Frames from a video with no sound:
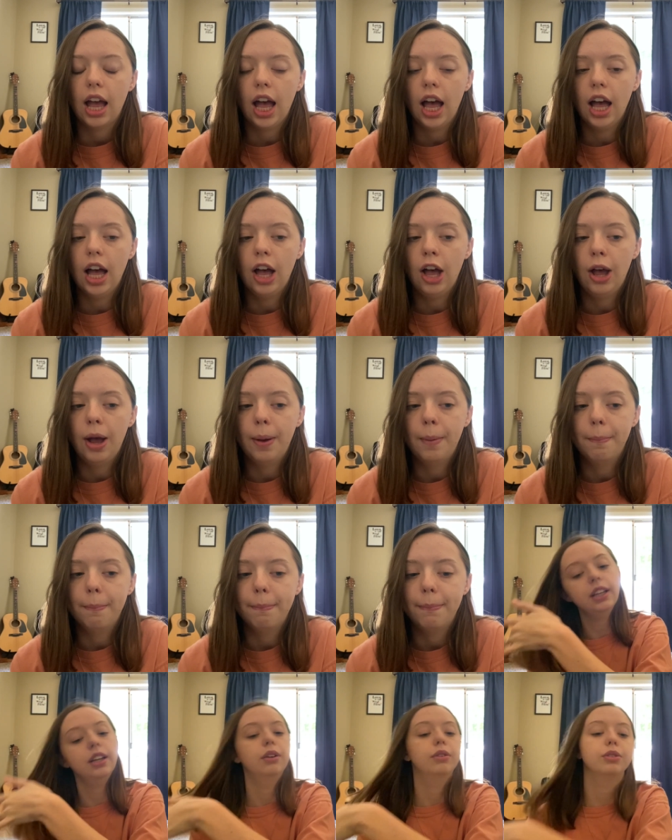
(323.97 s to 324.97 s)

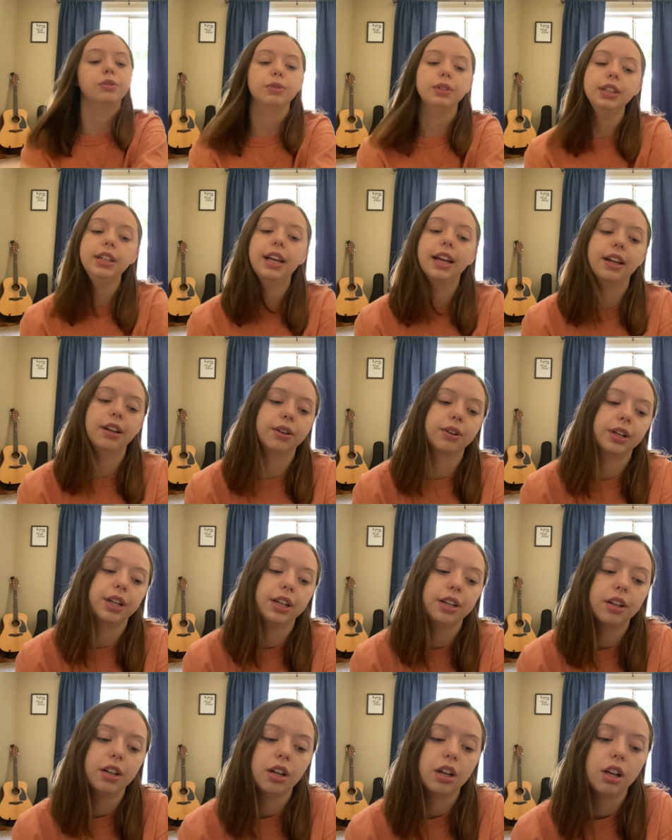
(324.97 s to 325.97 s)
Um, I was really angry
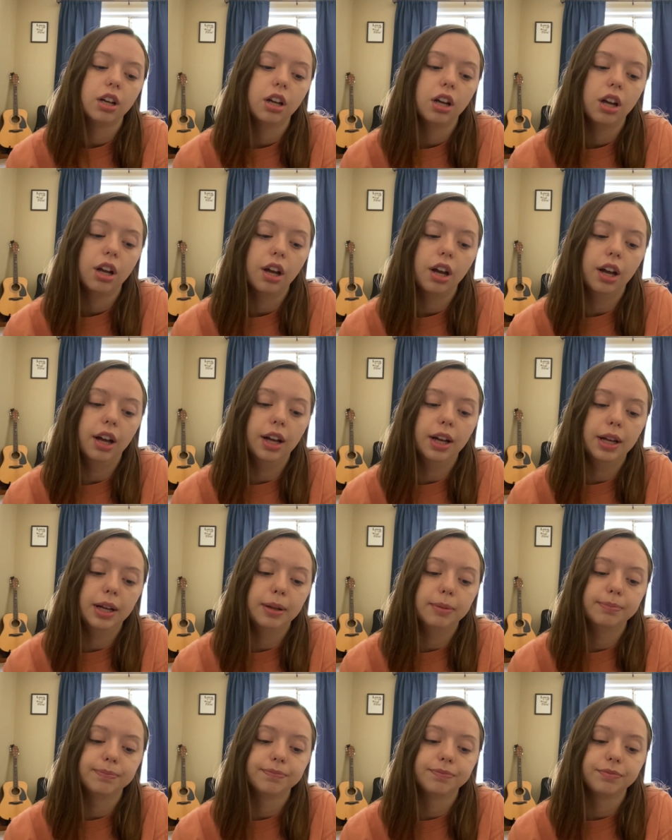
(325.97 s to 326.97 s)

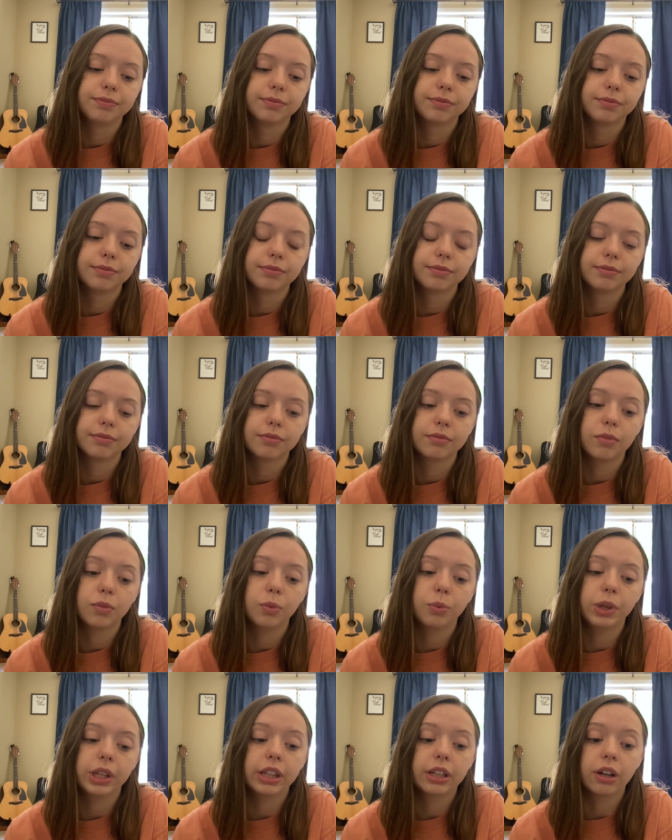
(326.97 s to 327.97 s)
um,
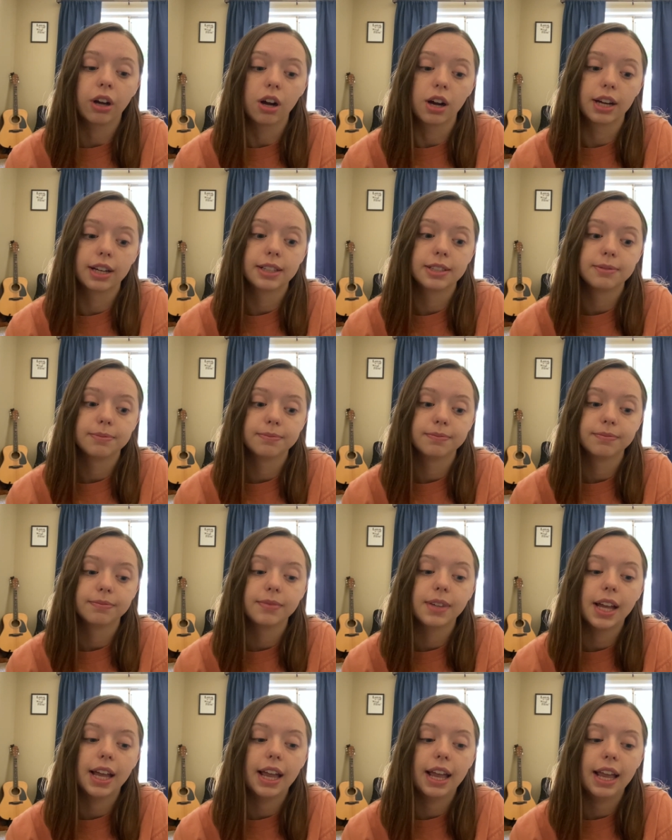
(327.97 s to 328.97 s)
with God.
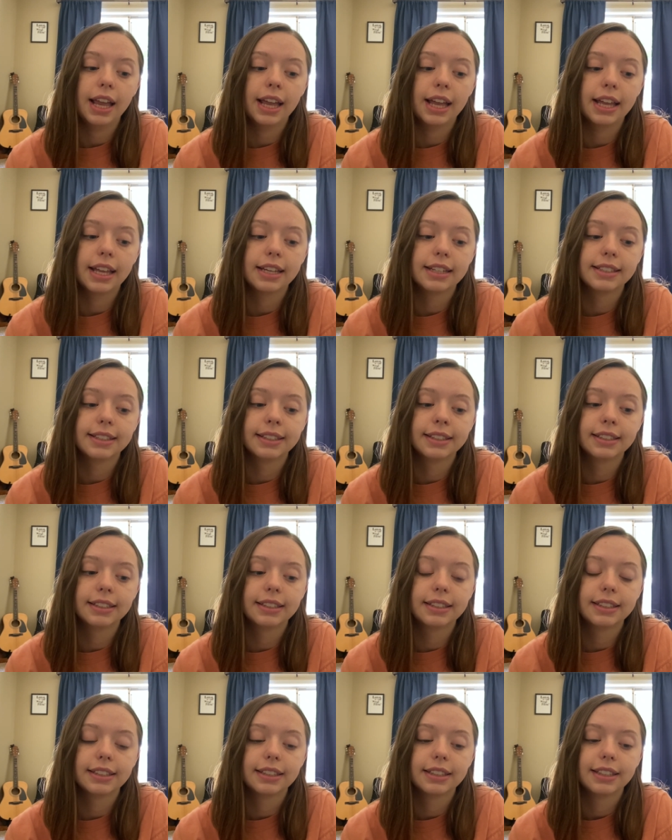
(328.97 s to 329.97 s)
And
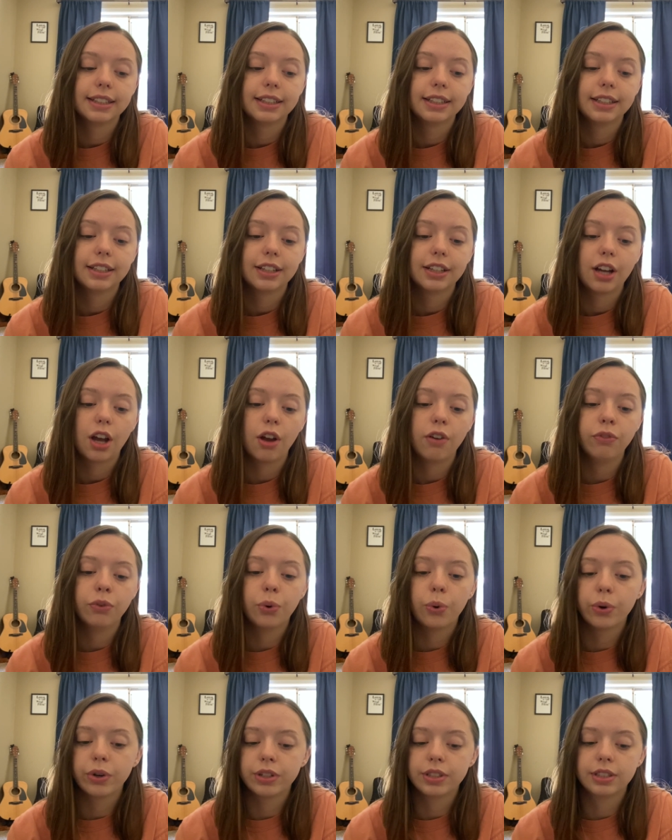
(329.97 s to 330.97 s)
of
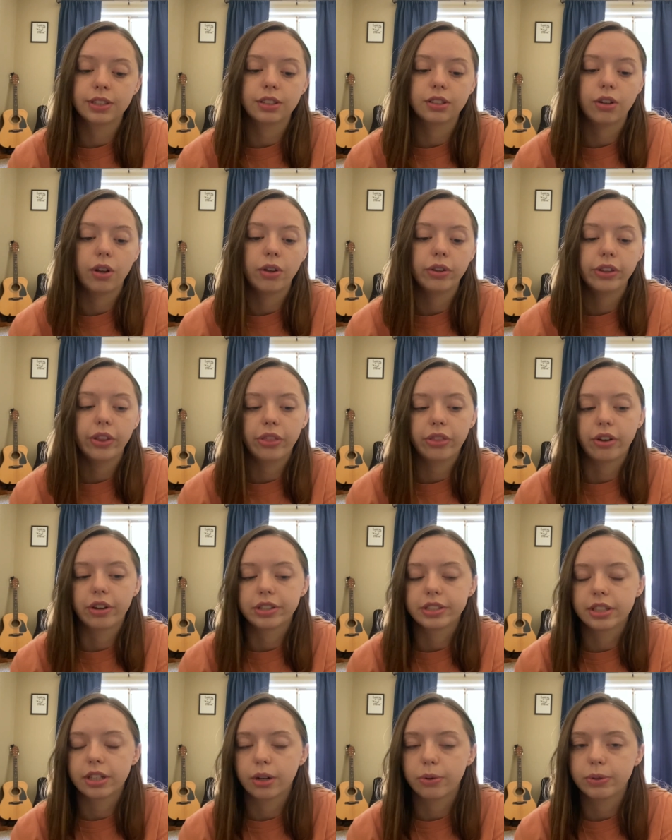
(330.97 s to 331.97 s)
course, all the
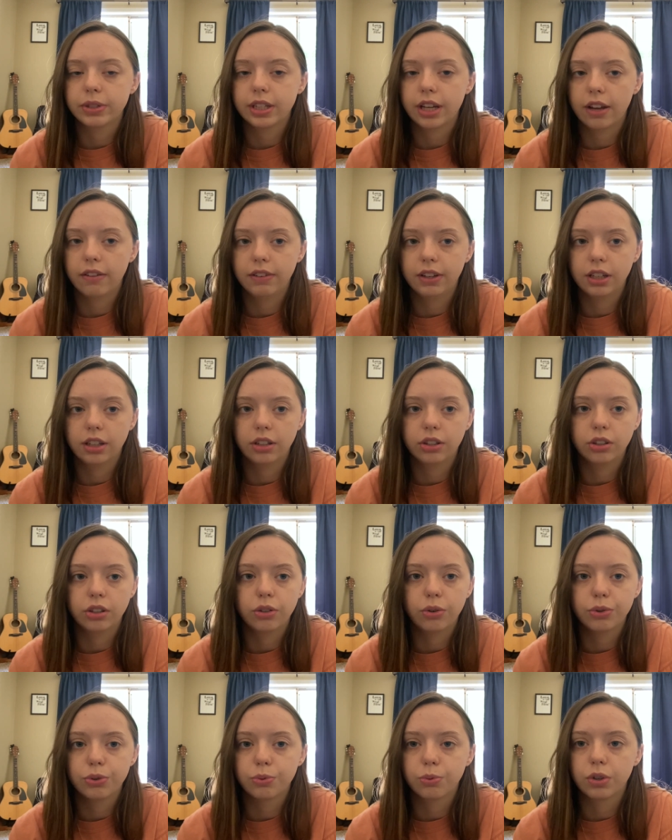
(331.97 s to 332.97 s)
thoughts that I was having,
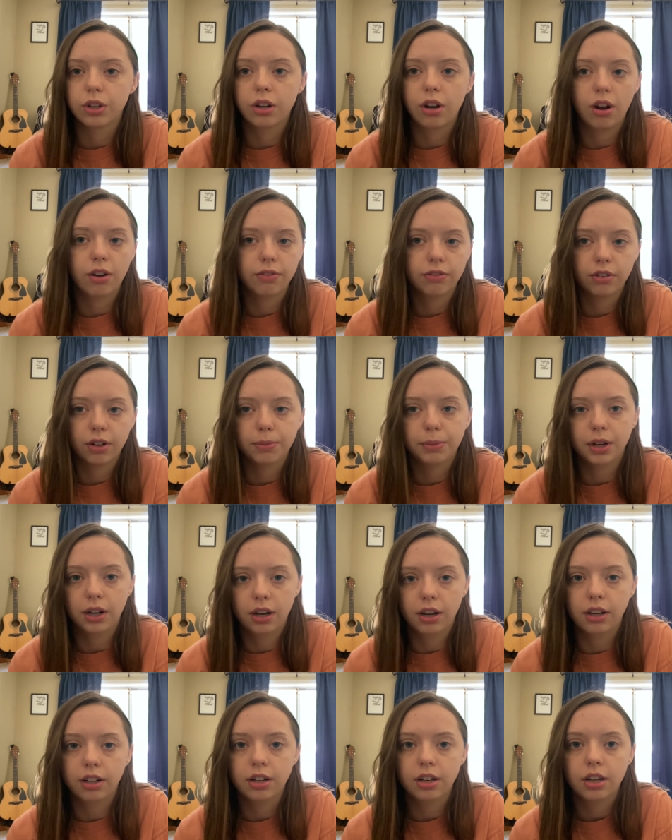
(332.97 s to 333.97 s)
those were not from
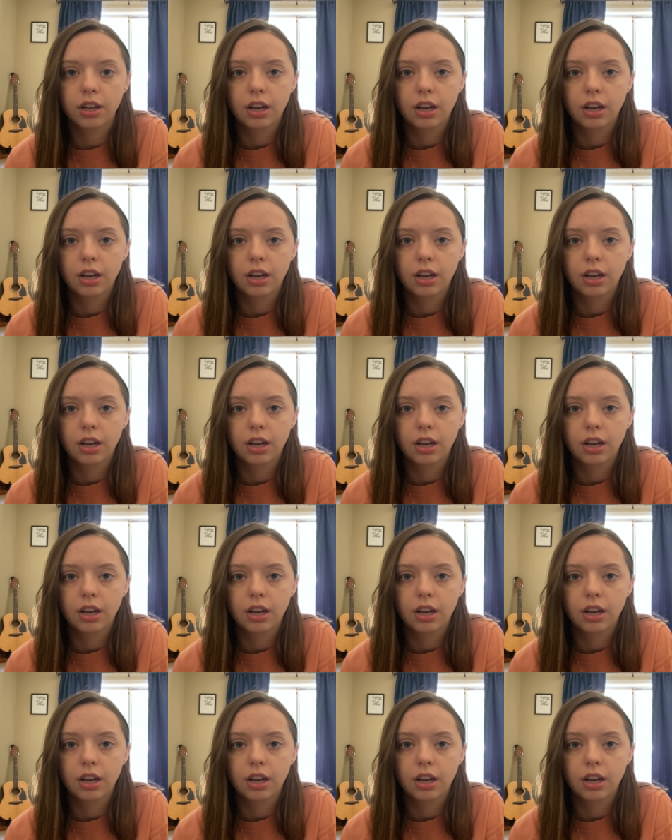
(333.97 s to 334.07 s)
God.